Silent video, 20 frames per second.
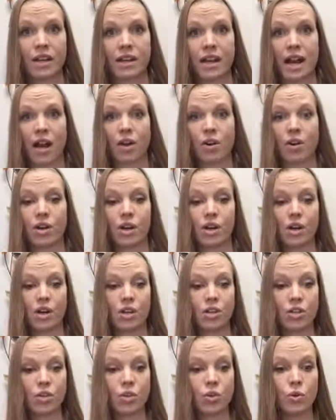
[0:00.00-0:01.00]
Now,
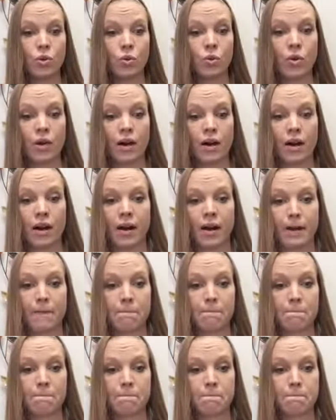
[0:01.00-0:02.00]
you,
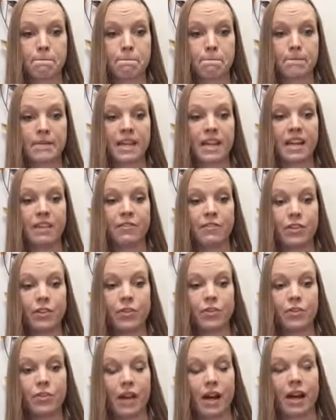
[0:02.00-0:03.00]
um, if
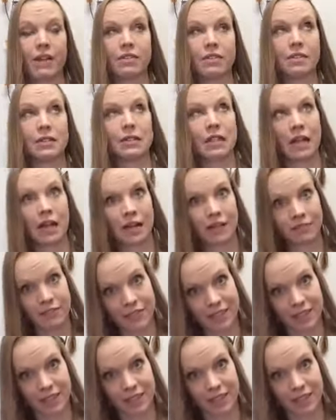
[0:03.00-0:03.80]
you have a lot of,